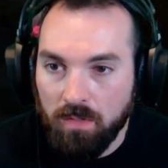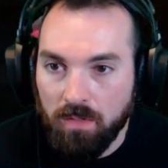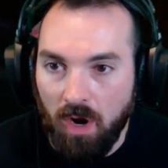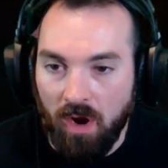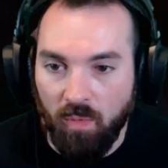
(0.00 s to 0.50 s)

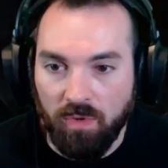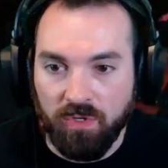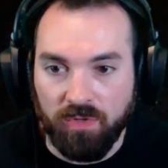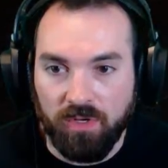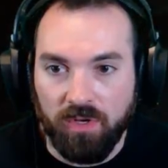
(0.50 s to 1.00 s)
All right, we're
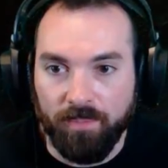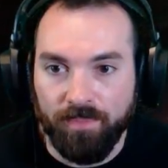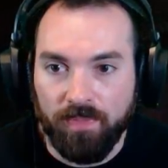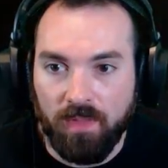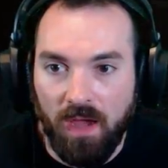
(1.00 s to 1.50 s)
doing good.
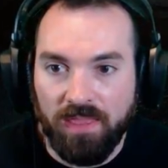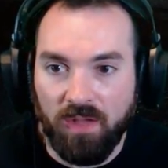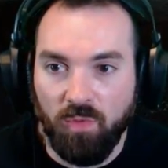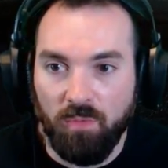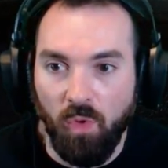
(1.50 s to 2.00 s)
I
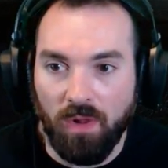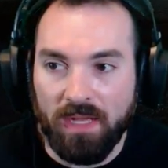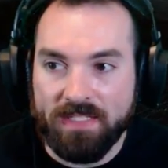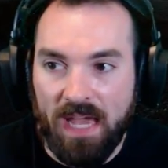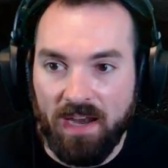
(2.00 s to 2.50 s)
think we're more or
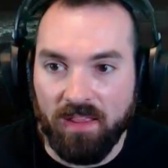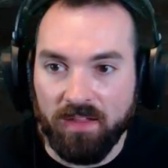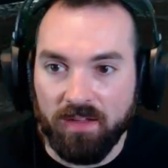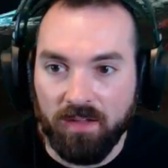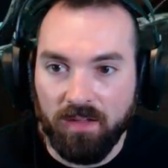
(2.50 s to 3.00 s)
less out of
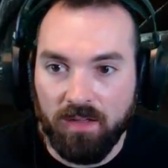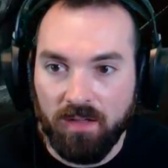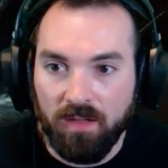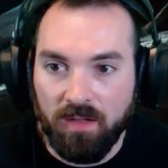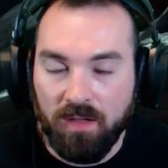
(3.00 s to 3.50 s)
the
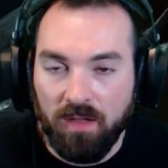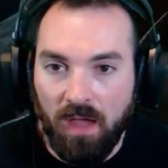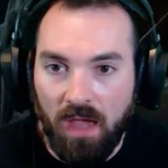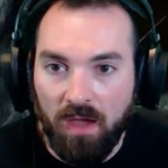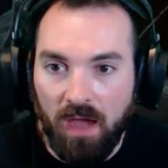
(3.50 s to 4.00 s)

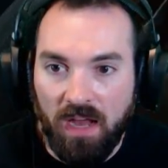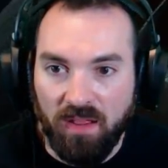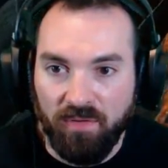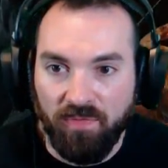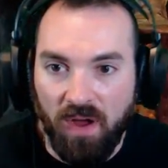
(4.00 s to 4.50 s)
out
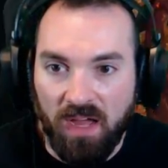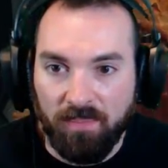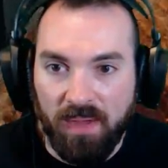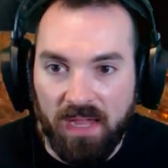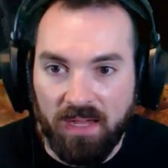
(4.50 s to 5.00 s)
of the frying
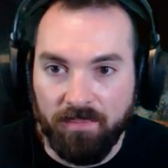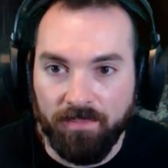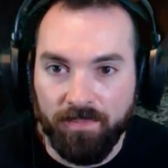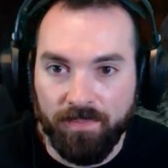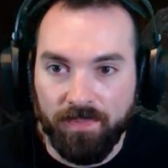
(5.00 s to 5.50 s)
pan
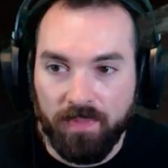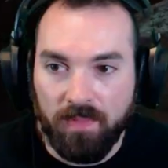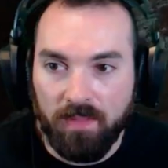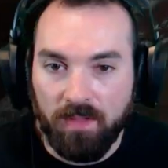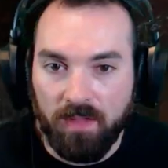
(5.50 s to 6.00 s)

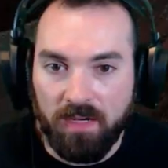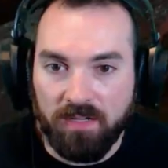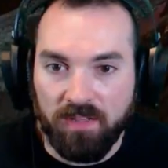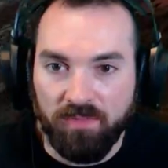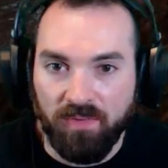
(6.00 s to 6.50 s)
and
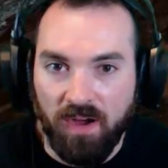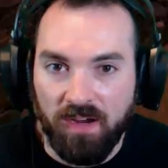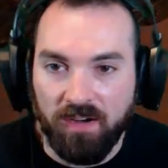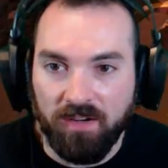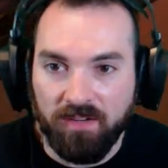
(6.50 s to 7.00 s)
into the
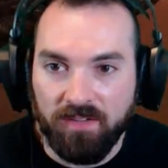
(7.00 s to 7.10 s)
fryer